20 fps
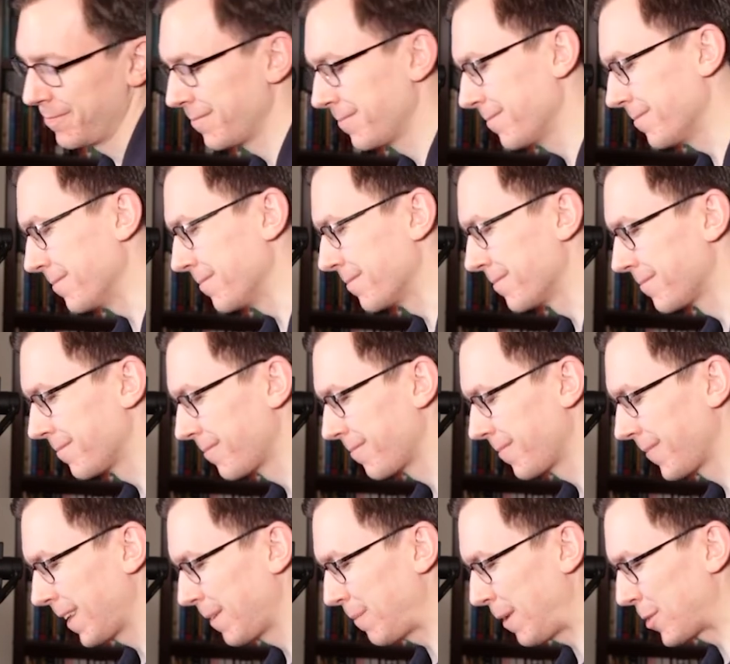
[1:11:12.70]
hmm, I'm
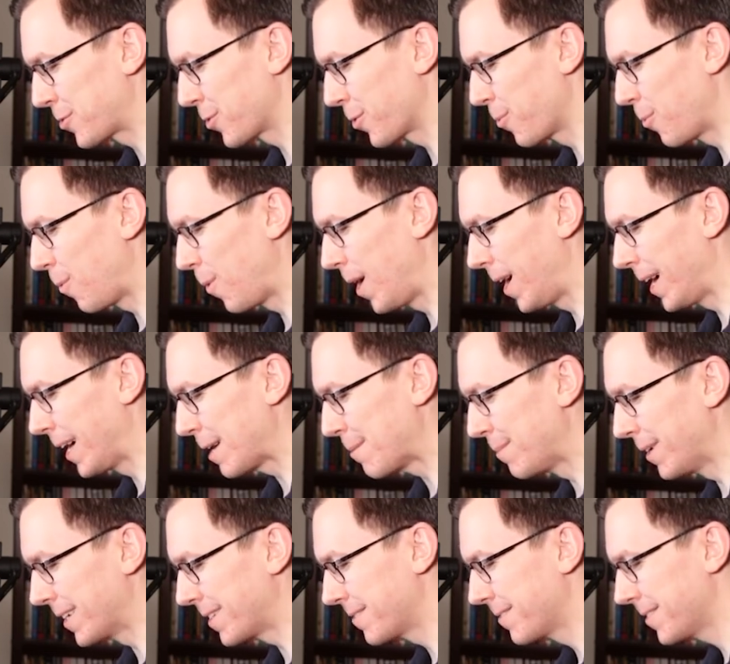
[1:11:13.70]
not sure why,
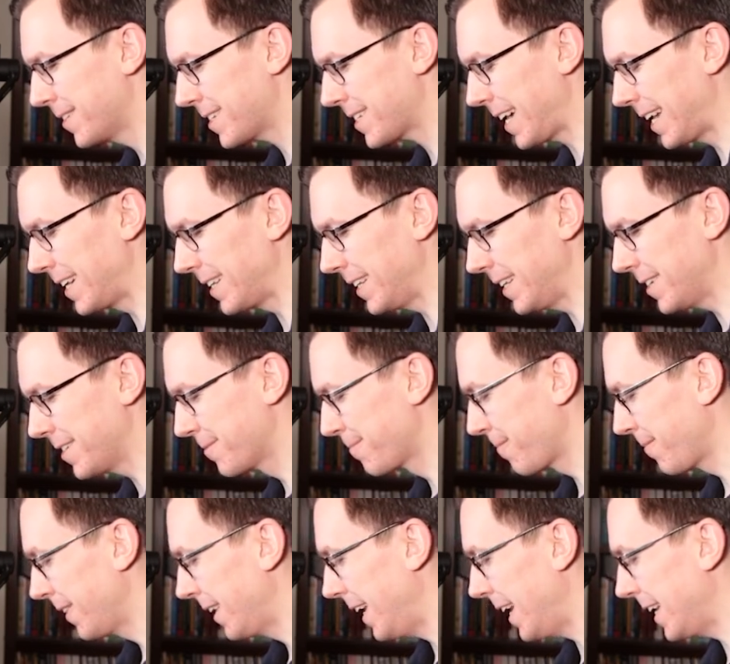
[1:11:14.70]
but it's kind of neat.
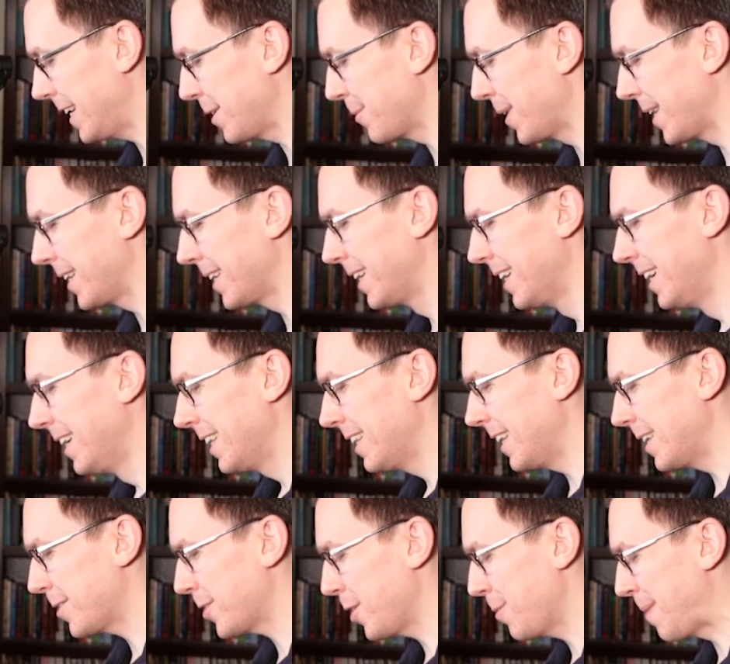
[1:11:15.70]
Anyway,
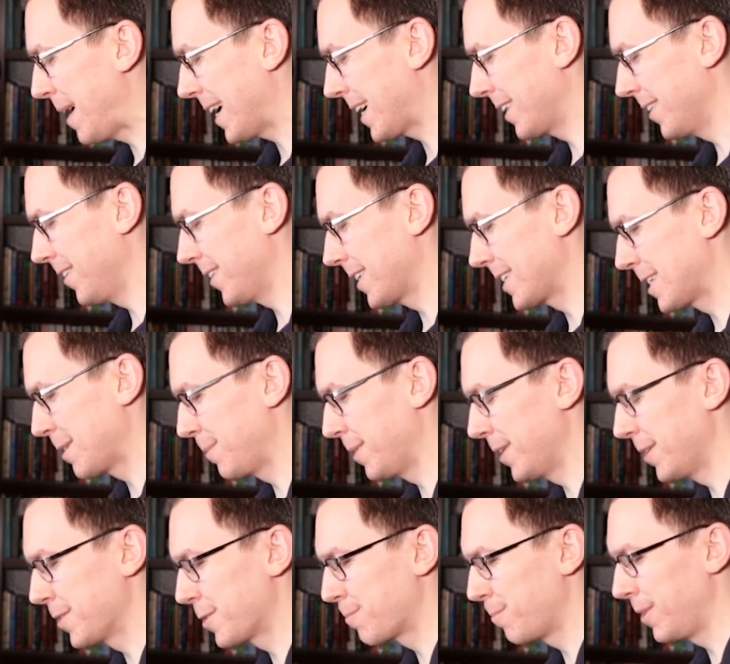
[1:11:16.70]
let's go back and look at some of
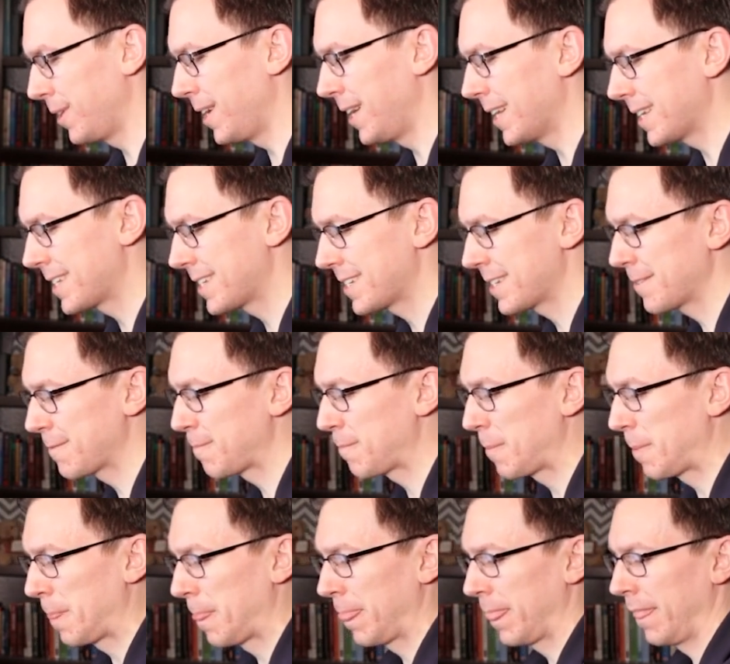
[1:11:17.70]
those plots.
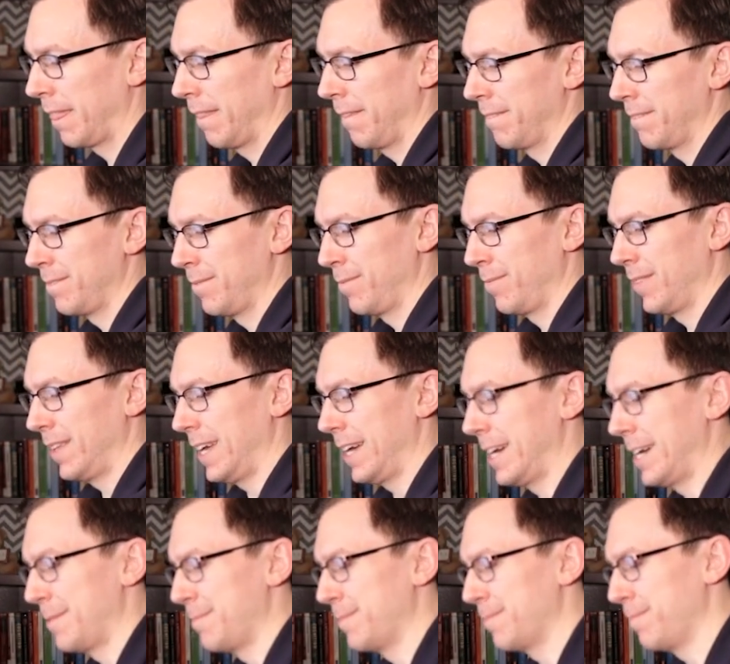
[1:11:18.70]

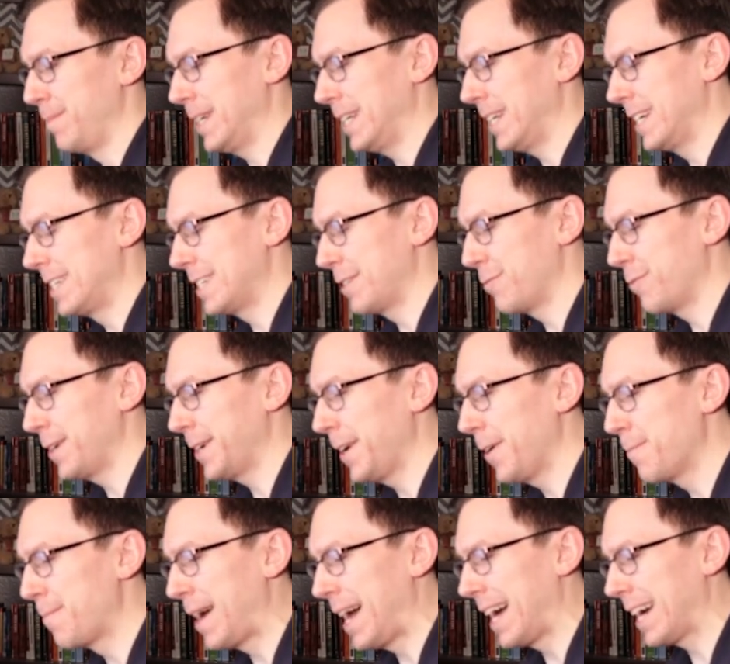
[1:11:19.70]
Um, because if we go
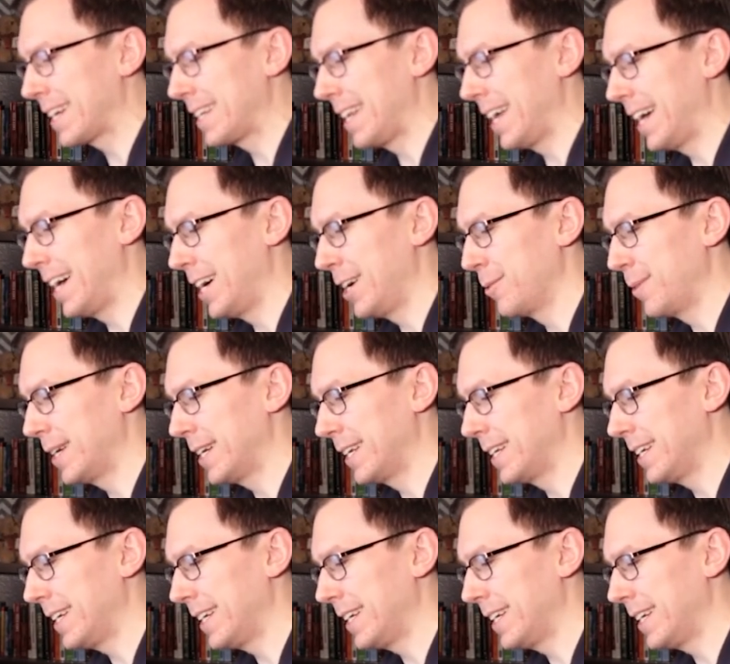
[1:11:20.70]
back now, we can